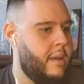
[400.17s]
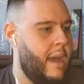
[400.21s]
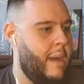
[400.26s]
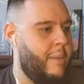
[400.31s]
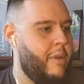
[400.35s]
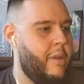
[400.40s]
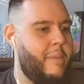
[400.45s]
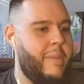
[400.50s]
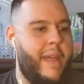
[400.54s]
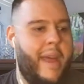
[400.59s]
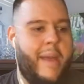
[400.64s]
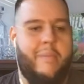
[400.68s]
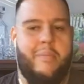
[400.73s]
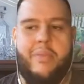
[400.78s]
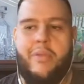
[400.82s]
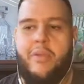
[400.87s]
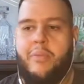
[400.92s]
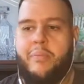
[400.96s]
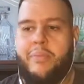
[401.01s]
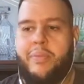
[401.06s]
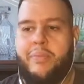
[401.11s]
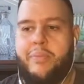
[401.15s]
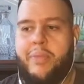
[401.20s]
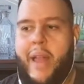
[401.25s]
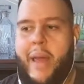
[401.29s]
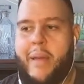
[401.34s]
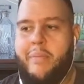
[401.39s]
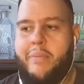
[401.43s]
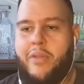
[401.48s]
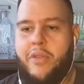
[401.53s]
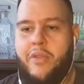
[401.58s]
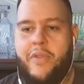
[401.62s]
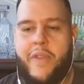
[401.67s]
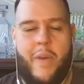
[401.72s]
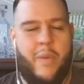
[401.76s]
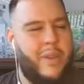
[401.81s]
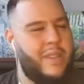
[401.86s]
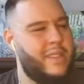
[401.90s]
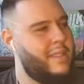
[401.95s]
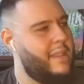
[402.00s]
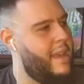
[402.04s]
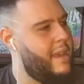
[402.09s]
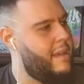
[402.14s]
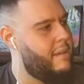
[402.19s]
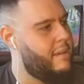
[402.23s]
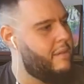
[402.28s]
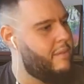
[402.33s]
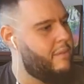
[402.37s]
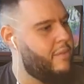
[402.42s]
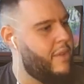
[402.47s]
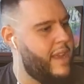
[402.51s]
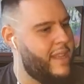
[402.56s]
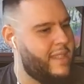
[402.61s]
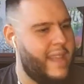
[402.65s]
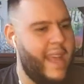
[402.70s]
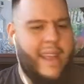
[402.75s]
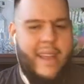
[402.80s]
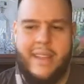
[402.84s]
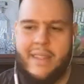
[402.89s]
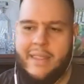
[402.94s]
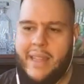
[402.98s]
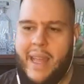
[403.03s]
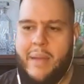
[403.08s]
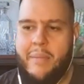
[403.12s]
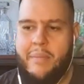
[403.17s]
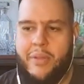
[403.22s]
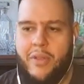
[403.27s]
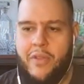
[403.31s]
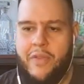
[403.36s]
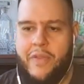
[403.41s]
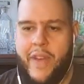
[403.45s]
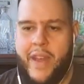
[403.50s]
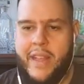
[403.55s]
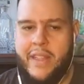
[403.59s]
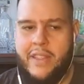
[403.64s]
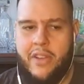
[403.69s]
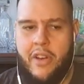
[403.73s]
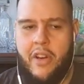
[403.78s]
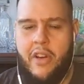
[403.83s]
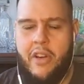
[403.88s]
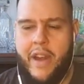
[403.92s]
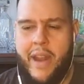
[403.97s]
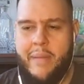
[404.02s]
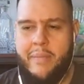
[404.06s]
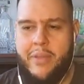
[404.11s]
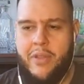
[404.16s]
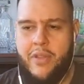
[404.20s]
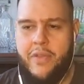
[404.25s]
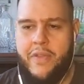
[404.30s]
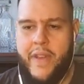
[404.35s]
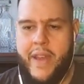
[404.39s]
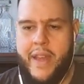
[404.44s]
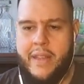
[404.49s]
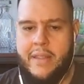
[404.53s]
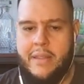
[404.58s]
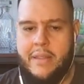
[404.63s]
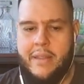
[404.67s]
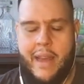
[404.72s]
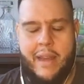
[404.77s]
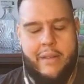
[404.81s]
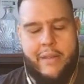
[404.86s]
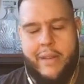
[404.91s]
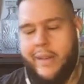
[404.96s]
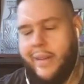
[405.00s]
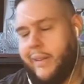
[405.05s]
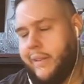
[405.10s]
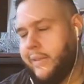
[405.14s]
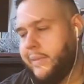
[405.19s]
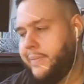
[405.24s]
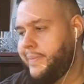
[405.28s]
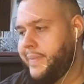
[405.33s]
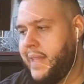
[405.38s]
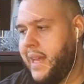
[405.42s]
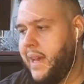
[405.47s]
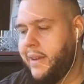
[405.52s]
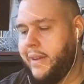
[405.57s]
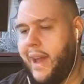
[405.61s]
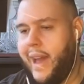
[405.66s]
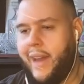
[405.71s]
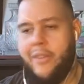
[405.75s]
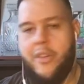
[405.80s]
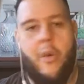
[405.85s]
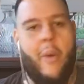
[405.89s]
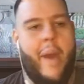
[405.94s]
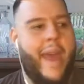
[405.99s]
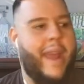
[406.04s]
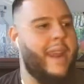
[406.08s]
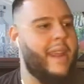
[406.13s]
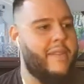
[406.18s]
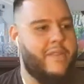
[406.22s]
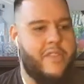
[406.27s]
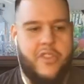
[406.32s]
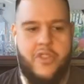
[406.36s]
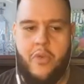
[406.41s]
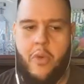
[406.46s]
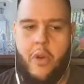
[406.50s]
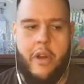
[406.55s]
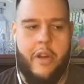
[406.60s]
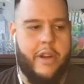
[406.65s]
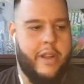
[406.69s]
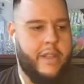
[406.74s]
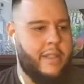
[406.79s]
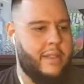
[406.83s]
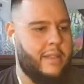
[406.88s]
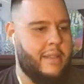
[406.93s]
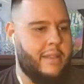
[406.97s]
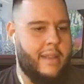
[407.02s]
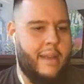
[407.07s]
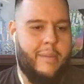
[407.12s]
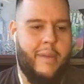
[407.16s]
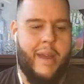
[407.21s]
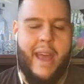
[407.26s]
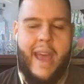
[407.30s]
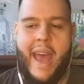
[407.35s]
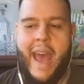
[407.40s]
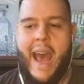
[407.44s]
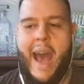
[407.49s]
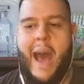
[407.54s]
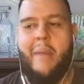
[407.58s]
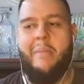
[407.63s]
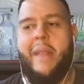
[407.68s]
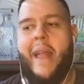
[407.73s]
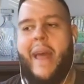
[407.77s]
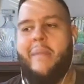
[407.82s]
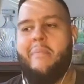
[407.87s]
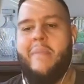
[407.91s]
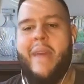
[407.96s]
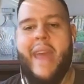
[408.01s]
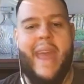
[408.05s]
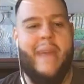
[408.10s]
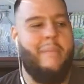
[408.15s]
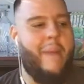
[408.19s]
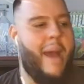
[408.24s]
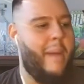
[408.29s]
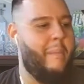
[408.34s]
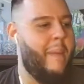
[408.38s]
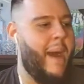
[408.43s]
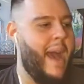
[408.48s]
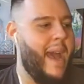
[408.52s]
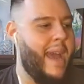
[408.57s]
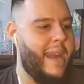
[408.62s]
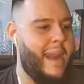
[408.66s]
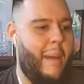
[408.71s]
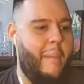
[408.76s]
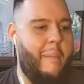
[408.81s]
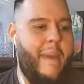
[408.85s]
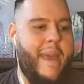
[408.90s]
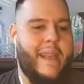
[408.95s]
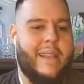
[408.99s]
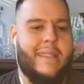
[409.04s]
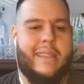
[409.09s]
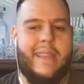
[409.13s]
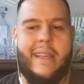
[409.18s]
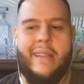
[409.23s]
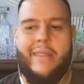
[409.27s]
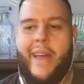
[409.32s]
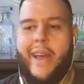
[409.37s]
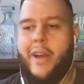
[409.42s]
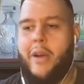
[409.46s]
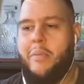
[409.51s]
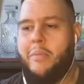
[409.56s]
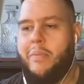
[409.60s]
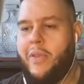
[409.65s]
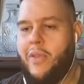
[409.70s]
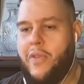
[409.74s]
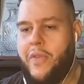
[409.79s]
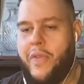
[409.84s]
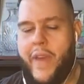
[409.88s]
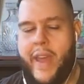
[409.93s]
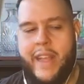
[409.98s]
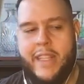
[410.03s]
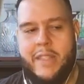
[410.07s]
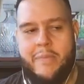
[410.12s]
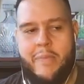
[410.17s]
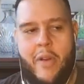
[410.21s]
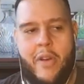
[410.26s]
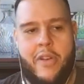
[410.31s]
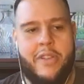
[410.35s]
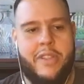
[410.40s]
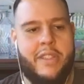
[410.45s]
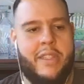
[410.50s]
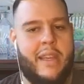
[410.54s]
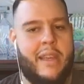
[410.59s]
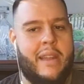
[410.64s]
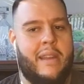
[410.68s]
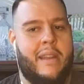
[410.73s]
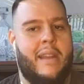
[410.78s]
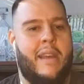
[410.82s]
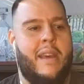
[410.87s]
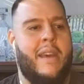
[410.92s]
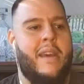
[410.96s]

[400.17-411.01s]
I'm gonna be like Blueface. What's that? Is that his name, Blueface, or her name, Blueface? I don't know any of the new artists. I'm like, in my mind, I'm mixing like a Blueface person